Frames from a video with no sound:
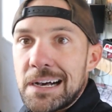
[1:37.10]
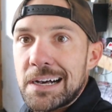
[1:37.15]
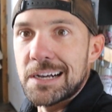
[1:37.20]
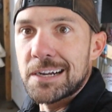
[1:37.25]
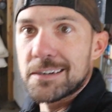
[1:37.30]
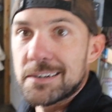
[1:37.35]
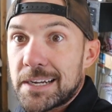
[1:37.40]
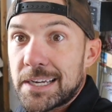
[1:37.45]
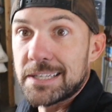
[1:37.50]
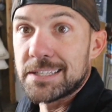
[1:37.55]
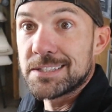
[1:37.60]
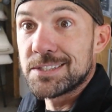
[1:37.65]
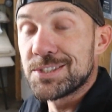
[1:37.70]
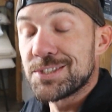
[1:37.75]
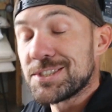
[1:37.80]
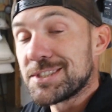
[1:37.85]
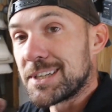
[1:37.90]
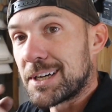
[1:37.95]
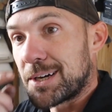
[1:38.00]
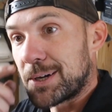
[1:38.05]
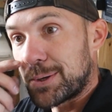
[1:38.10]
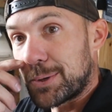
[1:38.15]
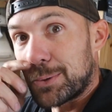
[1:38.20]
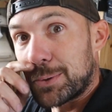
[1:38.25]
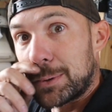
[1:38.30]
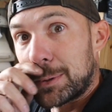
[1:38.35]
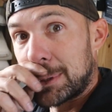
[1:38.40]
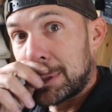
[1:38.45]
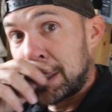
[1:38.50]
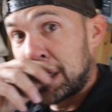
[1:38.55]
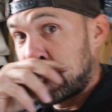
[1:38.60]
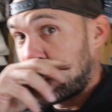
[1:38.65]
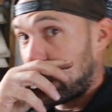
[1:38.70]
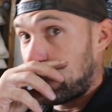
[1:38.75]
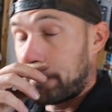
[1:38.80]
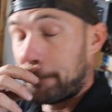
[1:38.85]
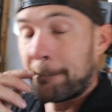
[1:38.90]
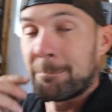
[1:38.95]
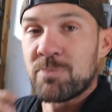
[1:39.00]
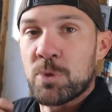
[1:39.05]
Alright, so
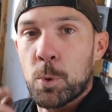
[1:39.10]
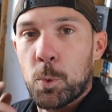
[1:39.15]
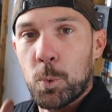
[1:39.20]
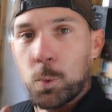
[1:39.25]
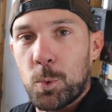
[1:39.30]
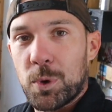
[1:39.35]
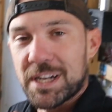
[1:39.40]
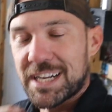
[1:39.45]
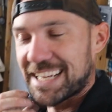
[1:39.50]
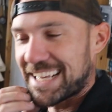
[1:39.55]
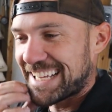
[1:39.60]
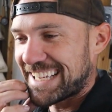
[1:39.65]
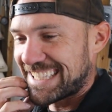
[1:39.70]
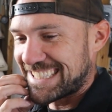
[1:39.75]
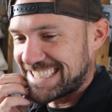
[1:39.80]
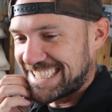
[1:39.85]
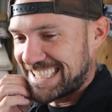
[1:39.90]
what did I get